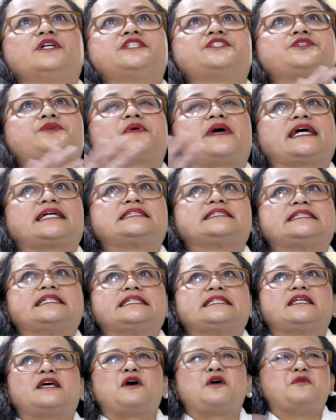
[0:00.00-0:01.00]

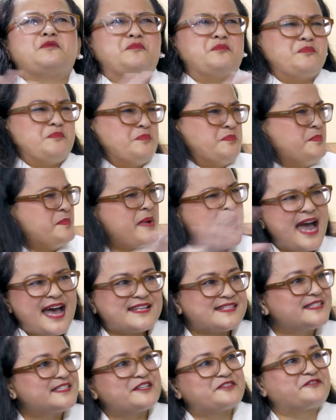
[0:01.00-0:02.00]
attracted
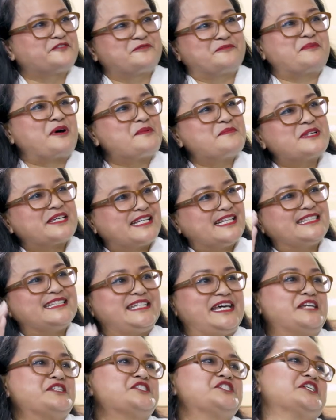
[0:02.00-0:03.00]
massive public
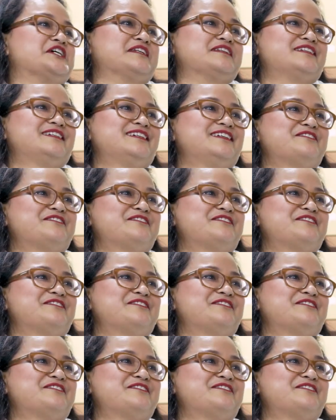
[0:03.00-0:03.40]
attention